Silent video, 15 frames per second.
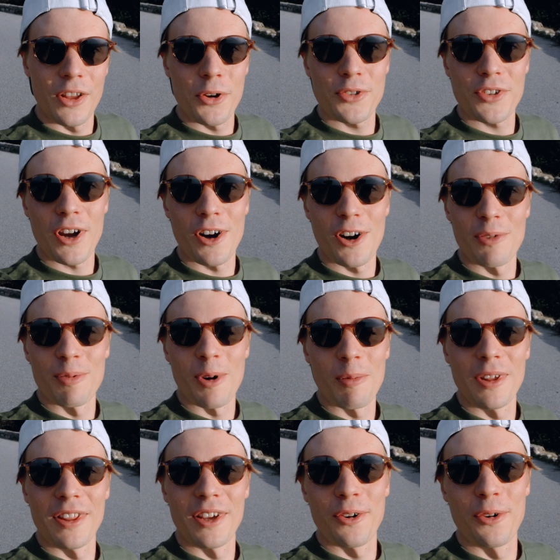Those are
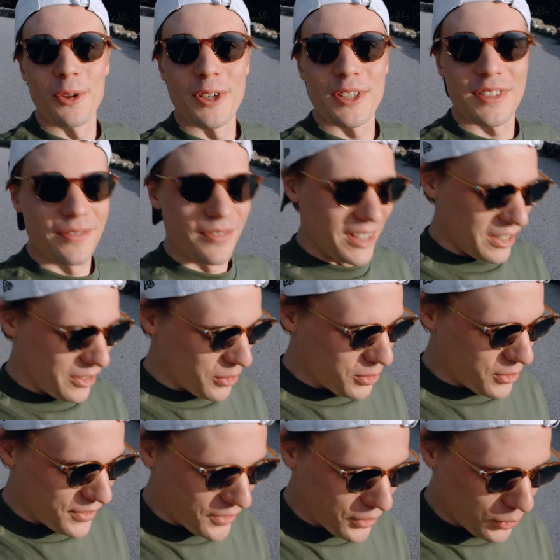probably the coolest
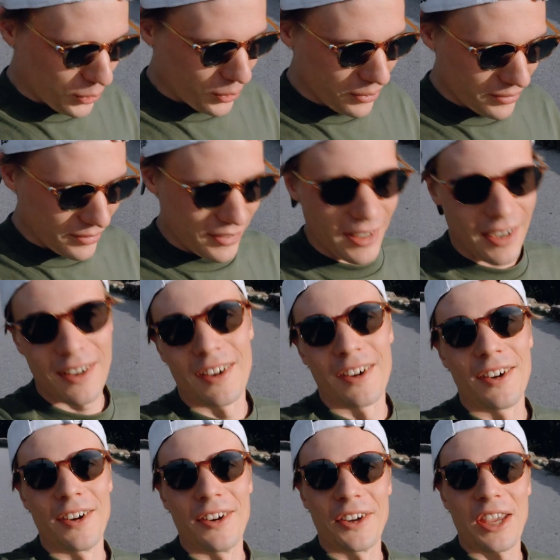videos to do,
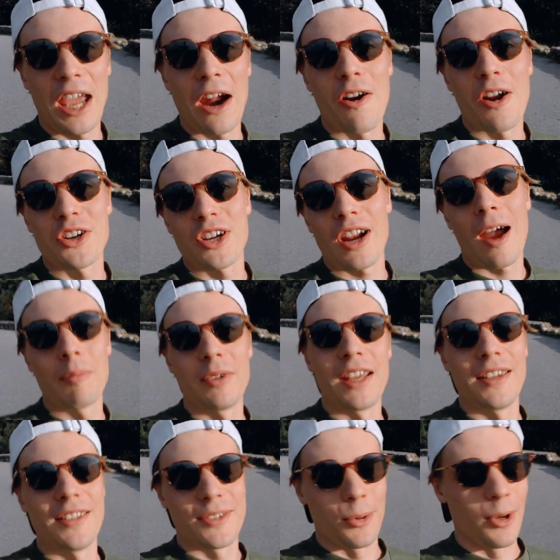garage
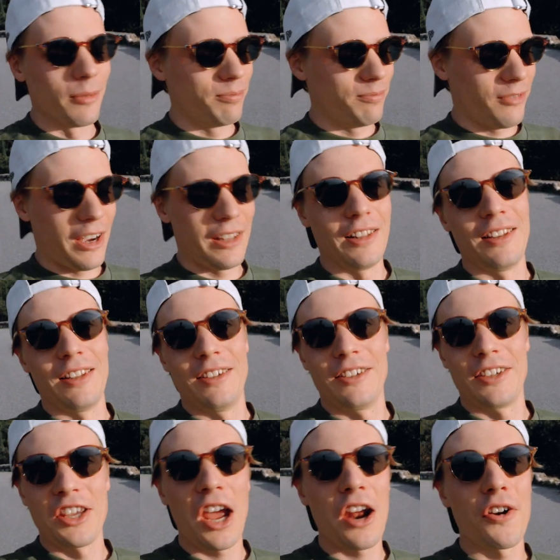updates. Well,
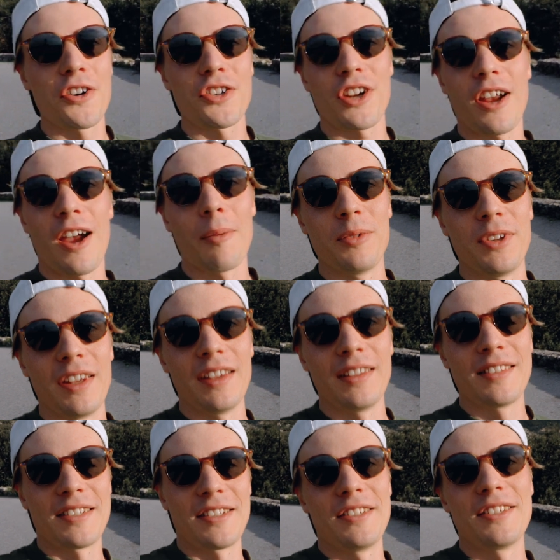finally garage
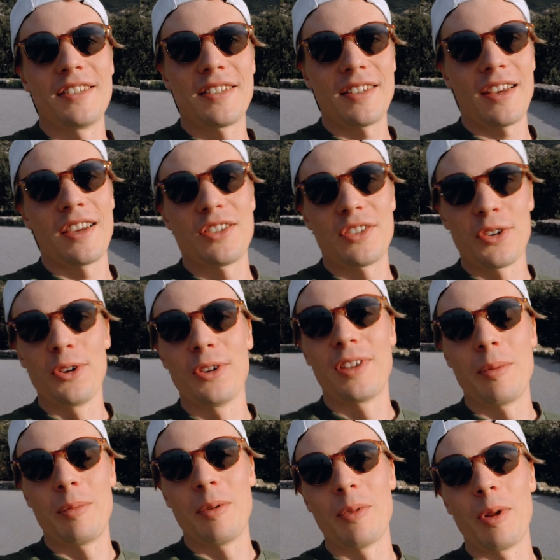updates since I sold
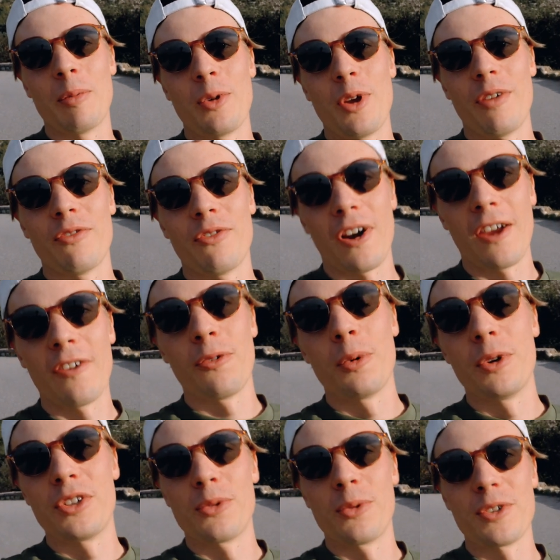the BMW M5,
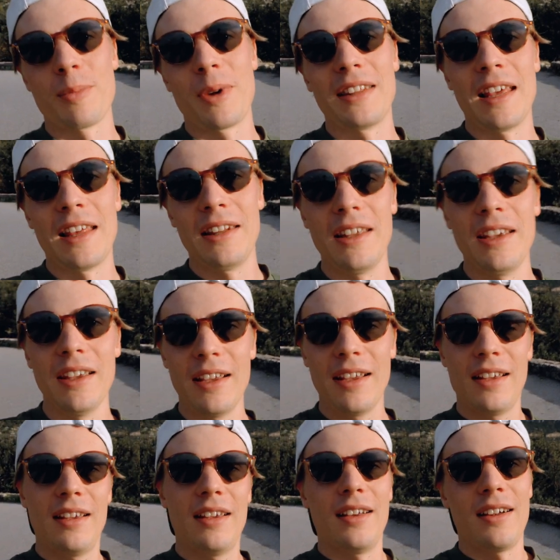which was my daily.
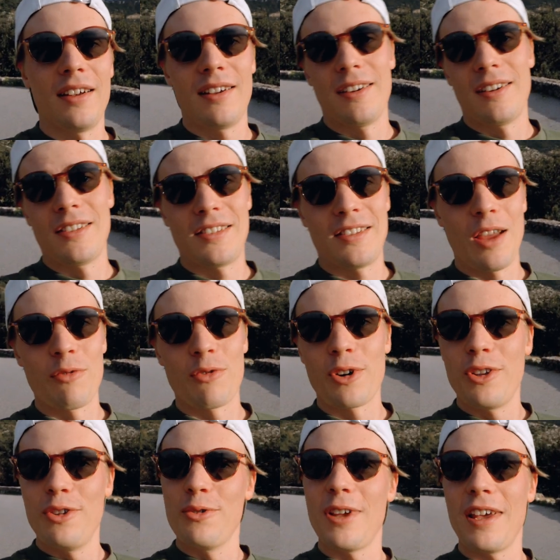It's time for
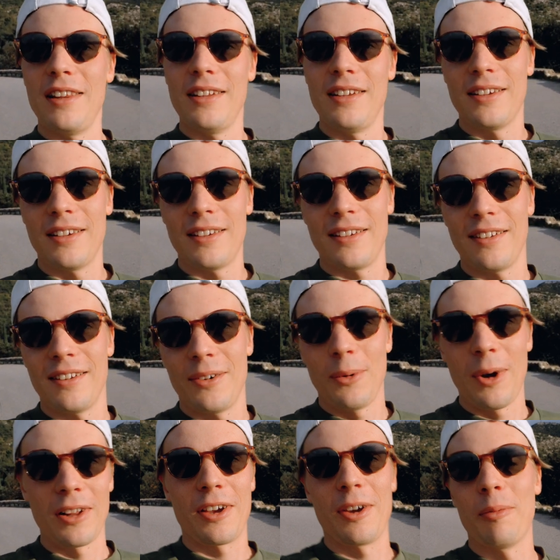a new daily.
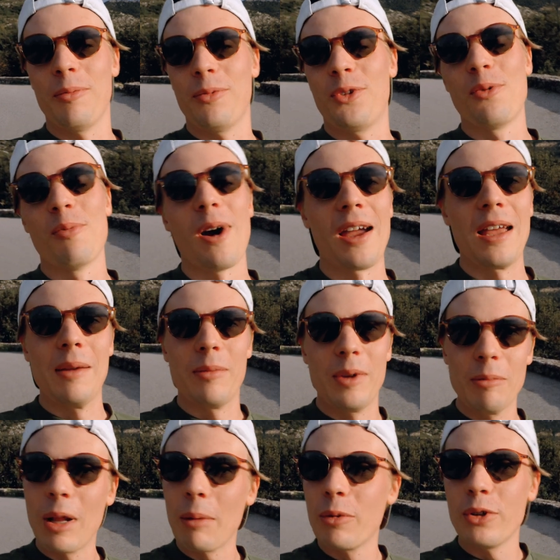Welcome to my
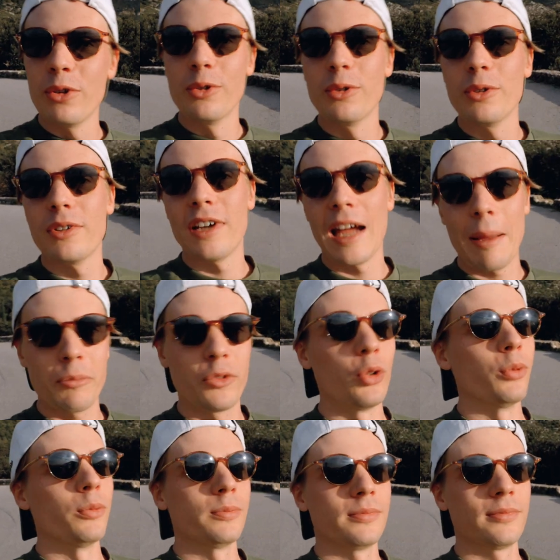BMW M2.